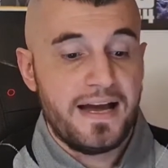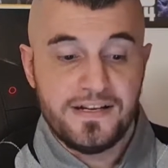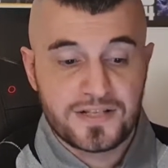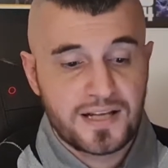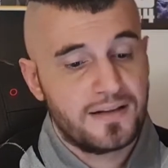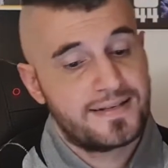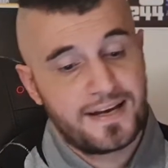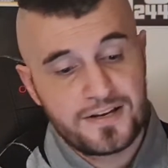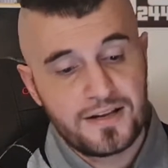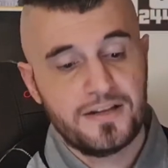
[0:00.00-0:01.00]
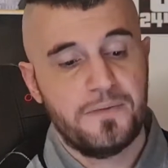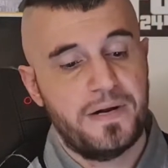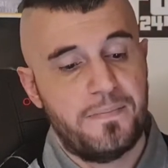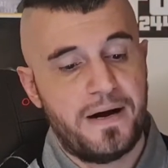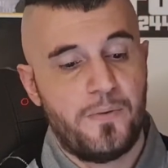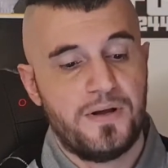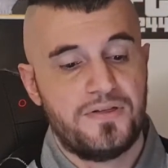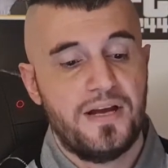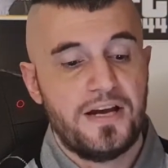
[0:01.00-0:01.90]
And just to tell you a little bit about what